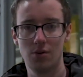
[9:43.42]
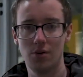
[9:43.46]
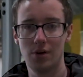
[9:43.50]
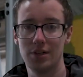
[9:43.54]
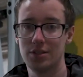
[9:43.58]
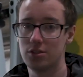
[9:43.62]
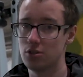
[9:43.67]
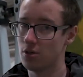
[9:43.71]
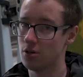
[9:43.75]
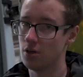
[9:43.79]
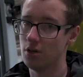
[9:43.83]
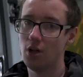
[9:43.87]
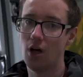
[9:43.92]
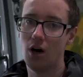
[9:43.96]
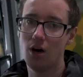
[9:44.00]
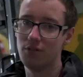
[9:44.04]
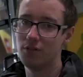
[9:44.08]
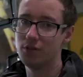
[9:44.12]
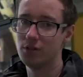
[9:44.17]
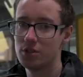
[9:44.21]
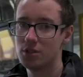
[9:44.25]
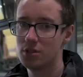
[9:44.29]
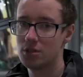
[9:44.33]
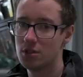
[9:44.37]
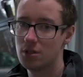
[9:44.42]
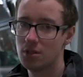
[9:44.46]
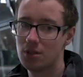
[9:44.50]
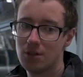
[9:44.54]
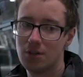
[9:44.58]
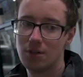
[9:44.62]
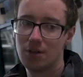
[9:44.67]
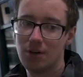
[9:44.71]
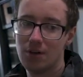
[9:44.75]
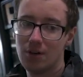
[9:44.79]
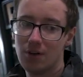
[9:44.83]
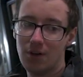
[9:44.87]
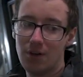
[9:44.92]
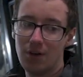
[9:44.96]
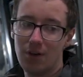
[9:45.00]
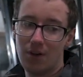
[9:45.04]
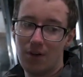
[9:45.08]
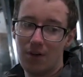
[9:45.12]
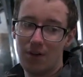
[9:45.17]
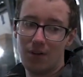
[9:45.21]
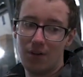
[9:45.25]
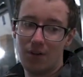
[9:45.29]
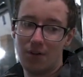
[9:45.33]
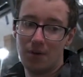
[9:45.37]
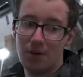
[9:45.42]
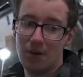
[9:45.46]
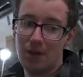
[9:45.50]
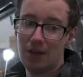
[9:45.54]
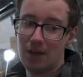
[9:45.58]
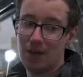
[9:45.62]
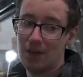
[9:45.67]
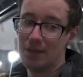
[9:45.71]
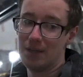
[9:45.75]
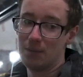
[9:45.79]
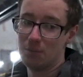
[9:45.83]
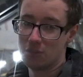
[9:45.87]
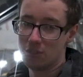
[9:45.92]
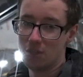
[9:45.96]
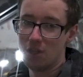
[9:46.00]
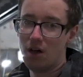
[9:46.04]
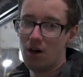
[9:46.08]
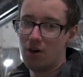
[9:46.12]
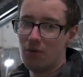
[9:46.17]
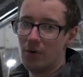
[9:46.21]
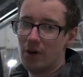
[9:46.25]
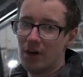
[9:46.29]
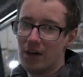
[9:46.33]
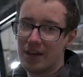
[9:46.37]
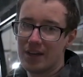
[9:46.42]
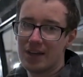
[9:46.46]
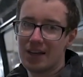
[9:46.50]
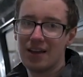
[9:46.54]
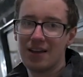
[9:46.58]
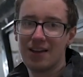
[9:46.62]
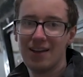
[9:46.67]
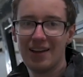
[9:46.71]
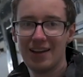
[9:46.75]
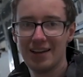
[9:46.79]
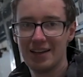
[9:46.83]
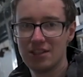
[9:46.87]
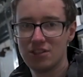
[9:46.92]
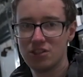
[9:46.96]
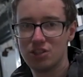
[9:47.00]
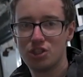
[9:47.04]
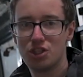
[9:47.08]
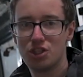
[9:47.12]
It took a lot of us. It was a lot of work and it's